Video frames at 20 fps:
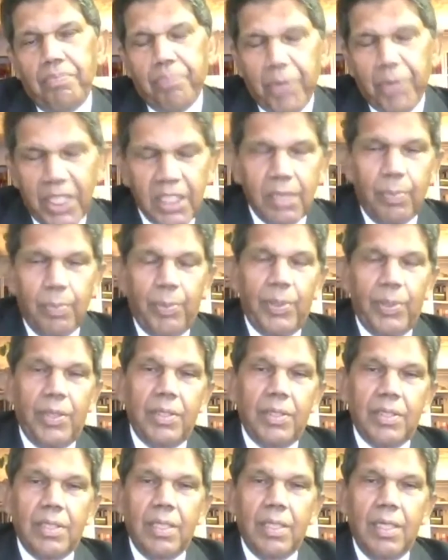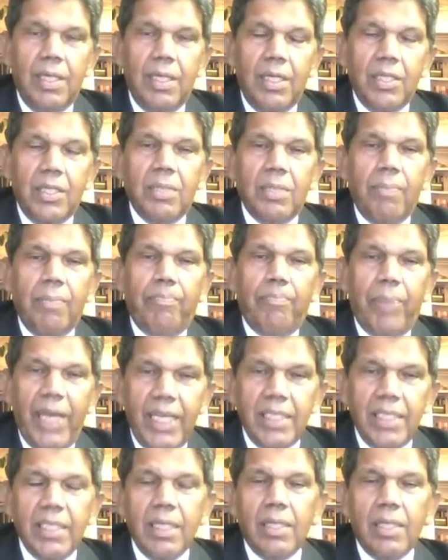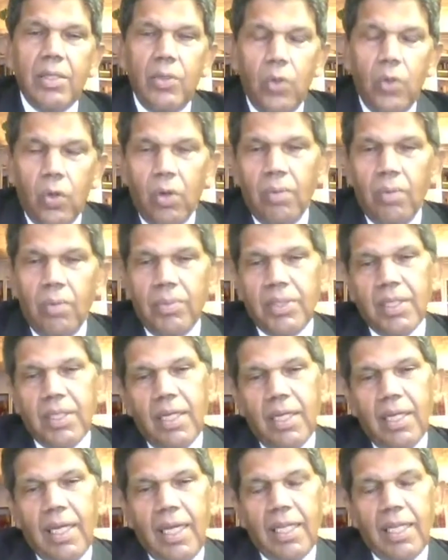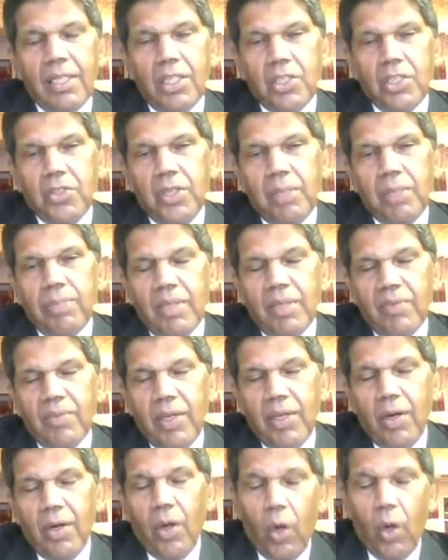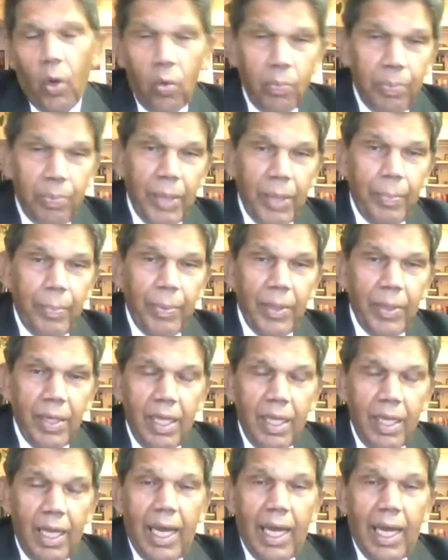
principles, some basic norms in the treatment of their own people